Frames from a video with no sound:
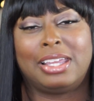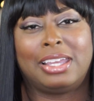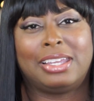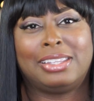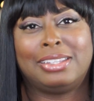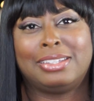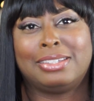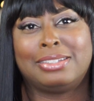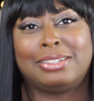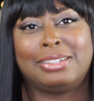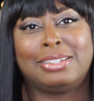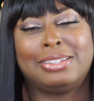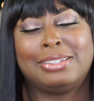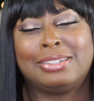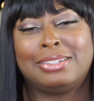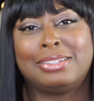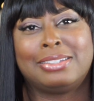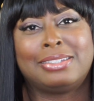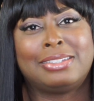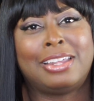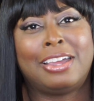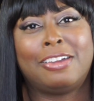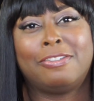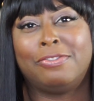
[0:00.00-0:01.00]
Like, it's
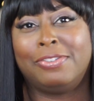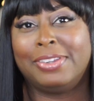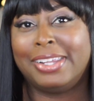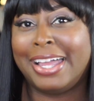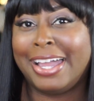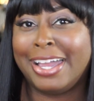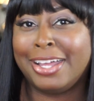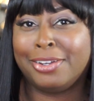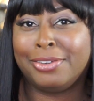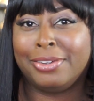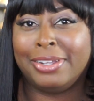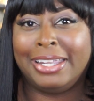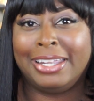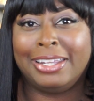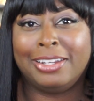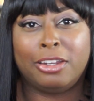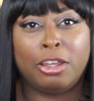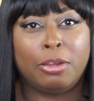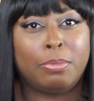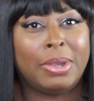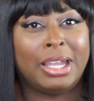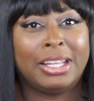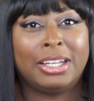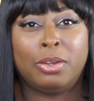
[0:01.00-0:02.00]
just not flattering.
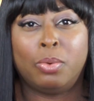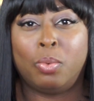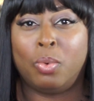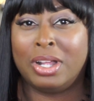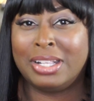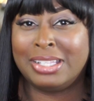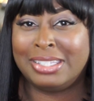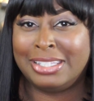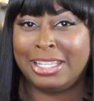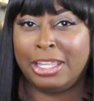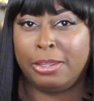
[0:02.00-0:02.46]
Nobody wants